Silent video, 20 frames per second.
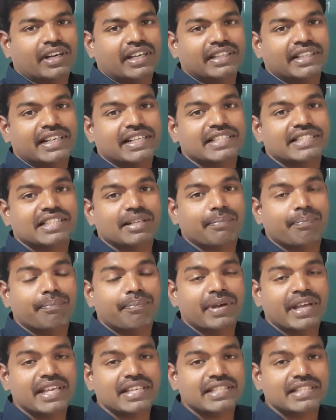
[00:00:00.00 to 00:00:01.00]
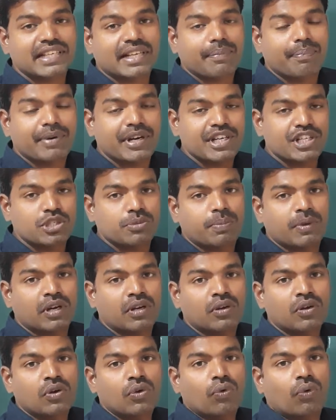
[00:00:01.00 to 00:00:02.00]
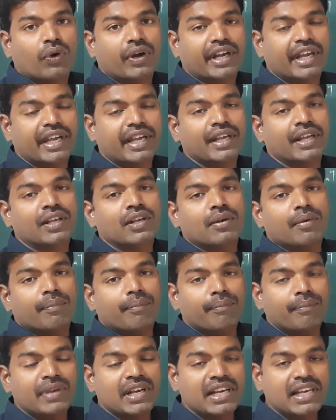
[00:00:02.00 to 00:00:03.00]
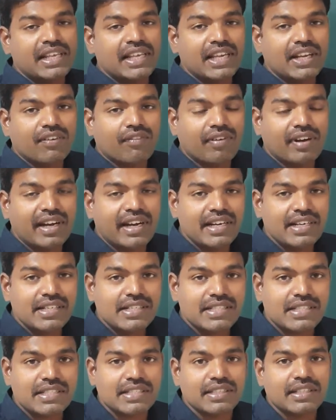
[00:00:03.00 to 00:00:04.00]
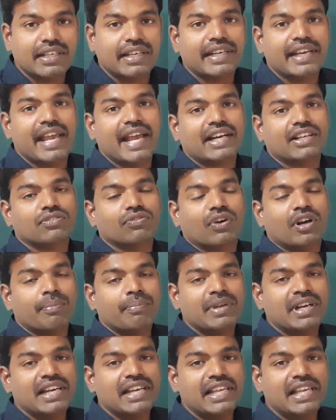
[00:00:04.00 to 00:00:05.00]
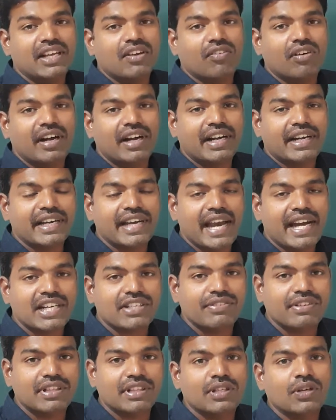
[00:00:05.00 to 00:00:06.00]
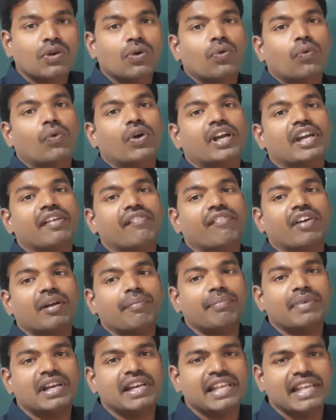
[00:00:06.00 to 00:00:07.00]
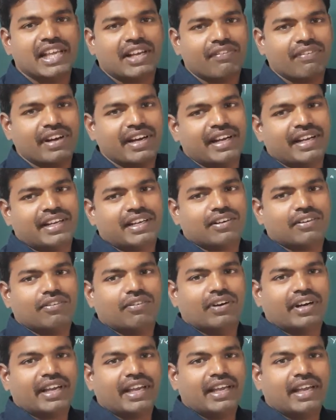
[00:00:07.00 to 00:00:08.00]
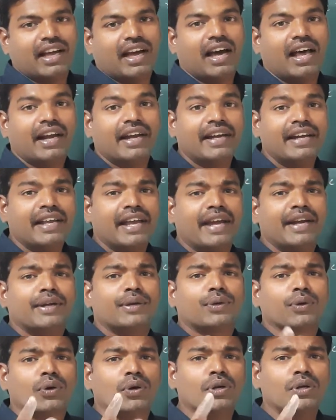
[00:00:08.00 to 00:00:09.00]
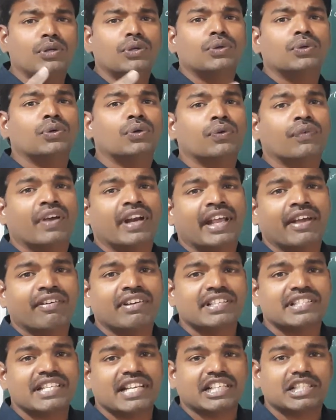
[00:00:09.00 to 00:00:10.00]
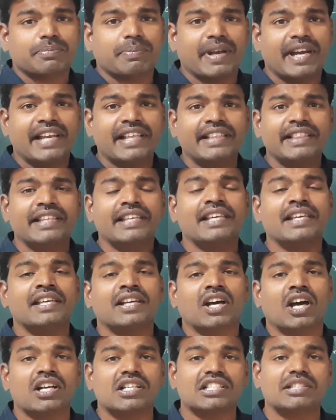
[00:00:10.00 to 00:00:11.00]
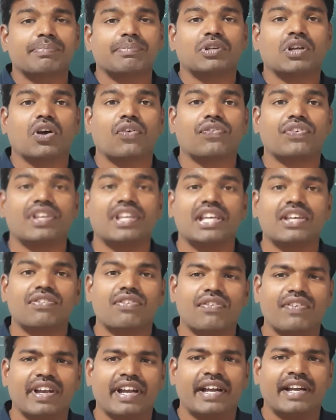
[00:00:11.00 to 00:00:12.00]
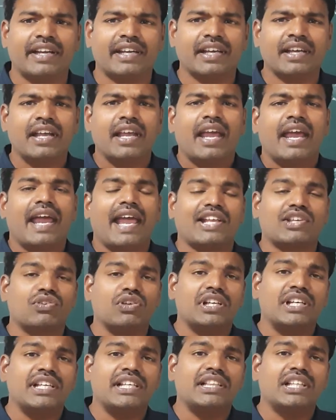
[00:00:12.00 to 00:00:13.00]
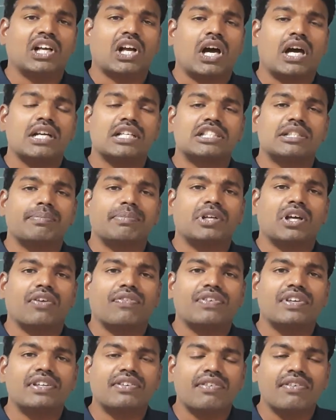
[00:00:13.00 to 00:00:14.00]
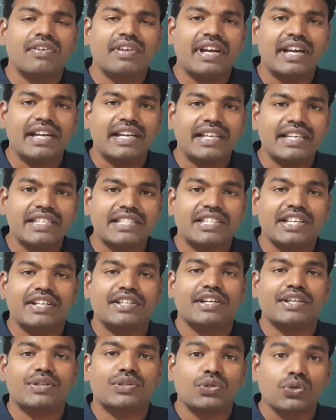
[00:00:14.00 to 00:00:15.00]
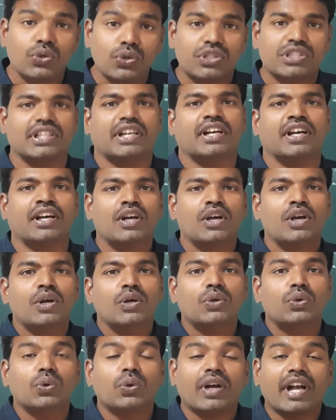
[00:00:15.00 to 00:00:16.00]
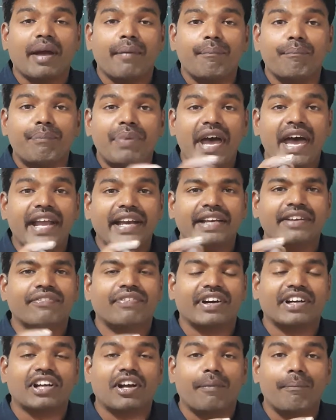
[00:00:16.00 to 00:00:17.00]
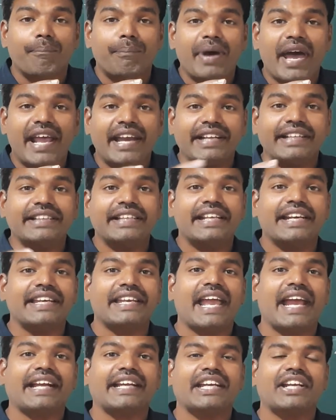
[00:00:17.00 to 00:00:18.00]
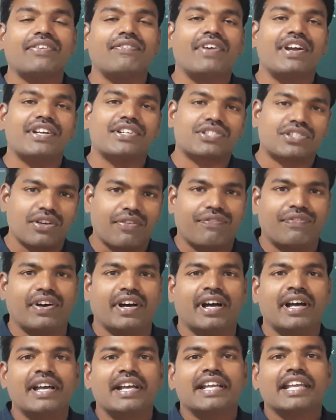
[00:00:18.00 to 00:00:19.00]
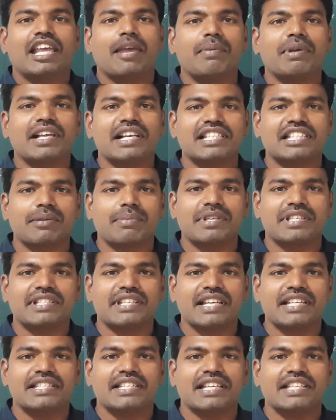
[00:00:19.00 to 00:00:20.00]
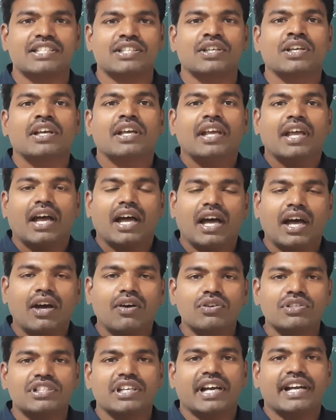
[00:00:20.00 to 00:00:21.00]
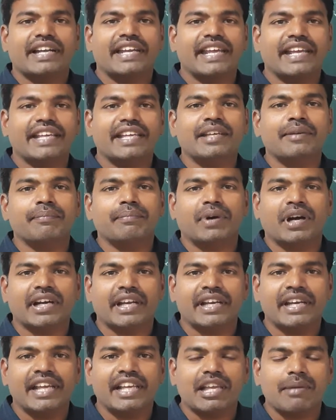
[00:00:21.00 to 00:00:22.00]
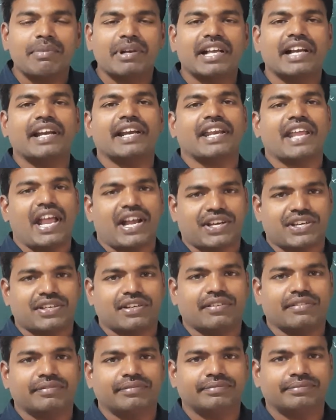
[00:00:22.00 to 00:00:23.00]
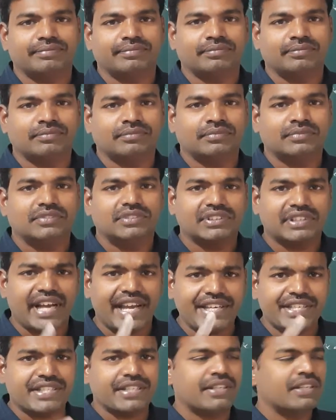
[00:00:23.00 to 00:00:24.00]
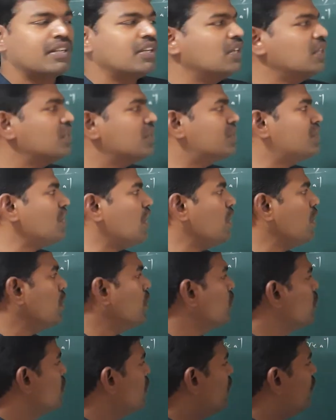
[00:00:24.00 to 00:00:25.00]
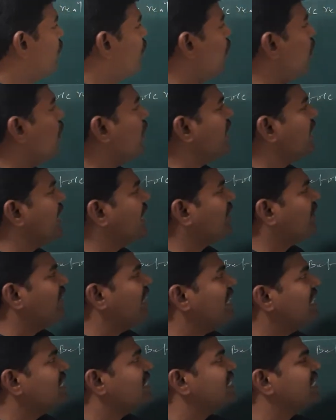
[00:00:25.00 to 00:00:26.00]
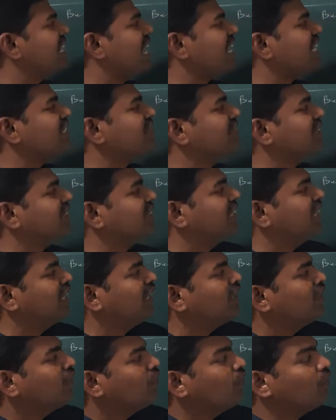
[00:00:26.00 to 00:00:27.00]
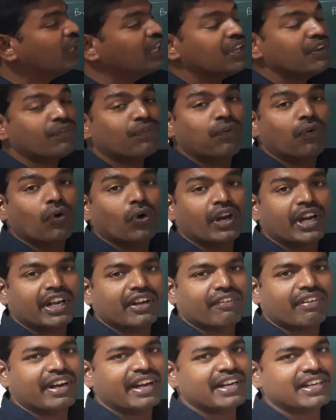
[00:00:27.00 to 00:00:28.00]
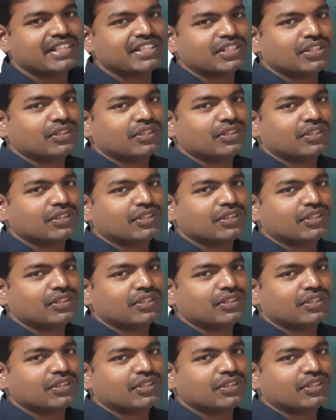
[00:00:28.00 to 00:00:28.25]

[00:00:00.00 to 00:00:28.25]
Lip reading: that is the basic principle. Okay, milli equivalents react, 1 milli equivalent reacts with only 1 milli equivalent. Okay, already I told you when I was explaining the concept of equivalent. Actually, the concept of equivalent is introduced to comparing the reacting weights of chemical substances which are taking part in a chemical reaction, right? So, 4 equivalents reacts with only 4 equivalents.